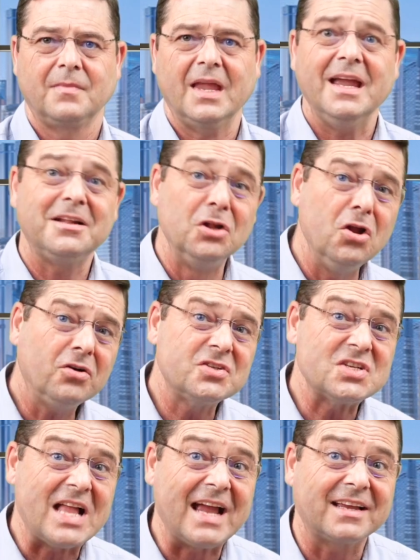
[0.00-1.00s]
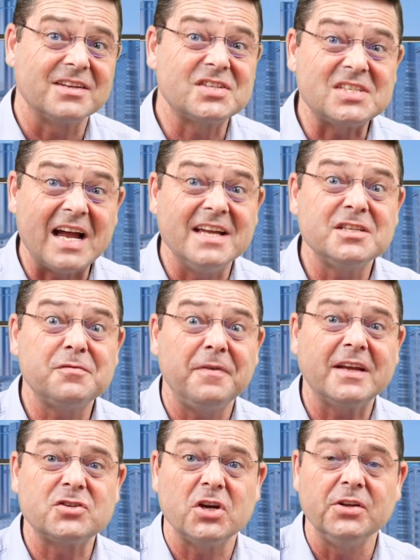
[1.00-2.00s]
It looks like a science
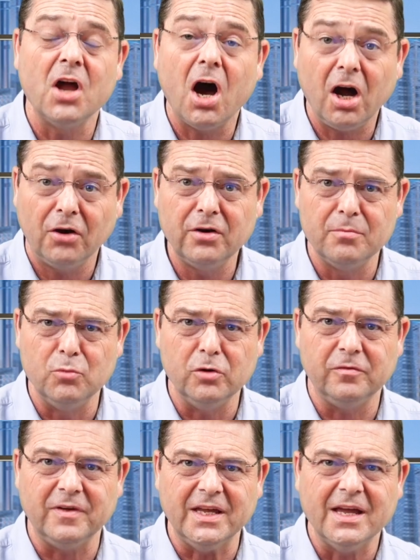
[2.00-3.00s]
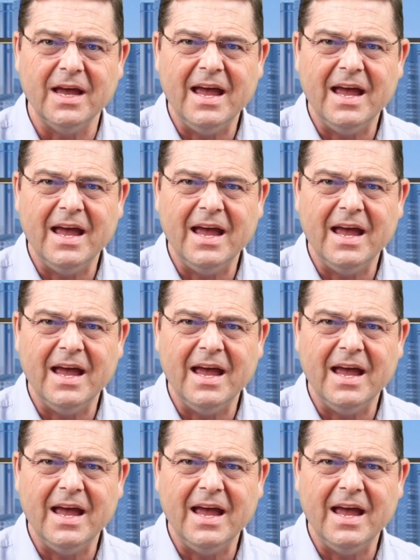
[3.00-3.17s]
fiction horror movie